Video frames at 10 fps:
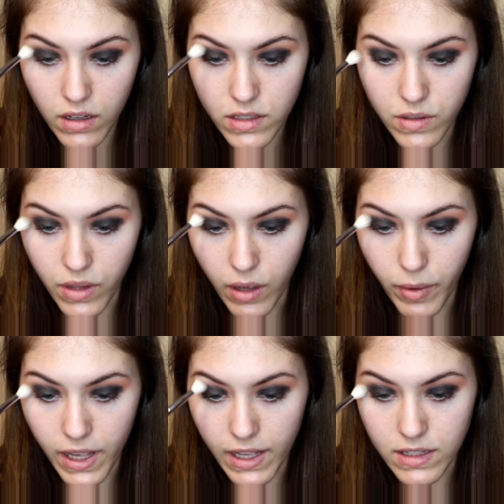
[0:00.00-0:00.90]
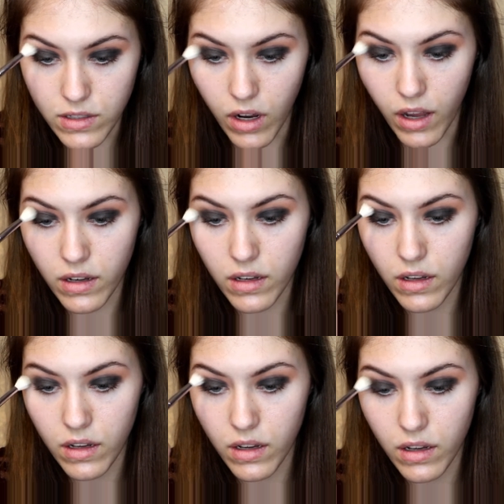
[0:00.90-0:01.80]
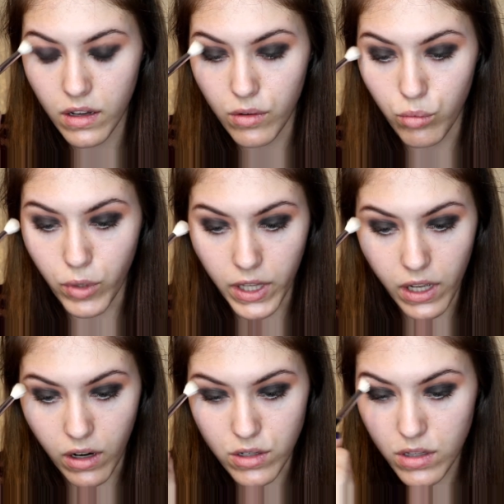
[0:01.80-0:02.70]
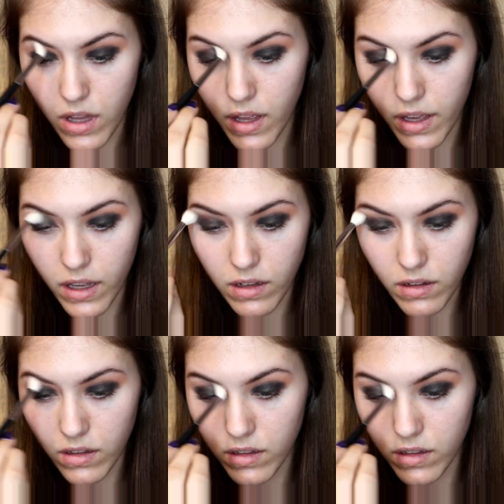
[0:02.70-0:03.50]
so that way it's not really harsh line,